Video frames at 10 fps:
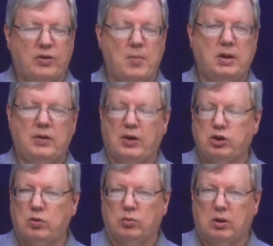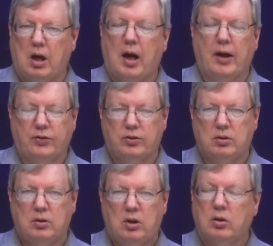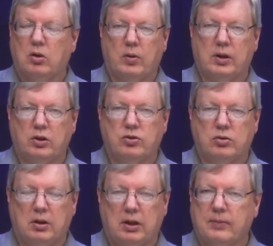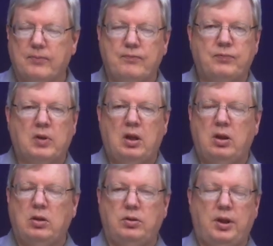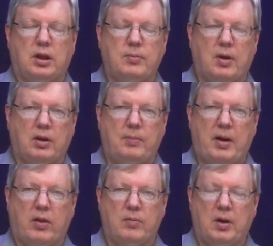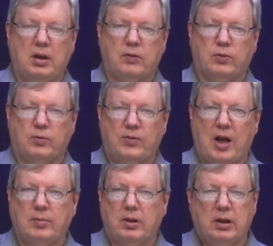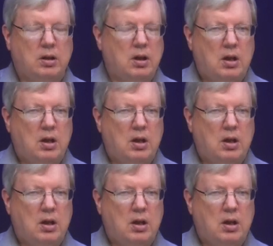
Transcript: the money that you lost going on strike. You take amount of the money for a family,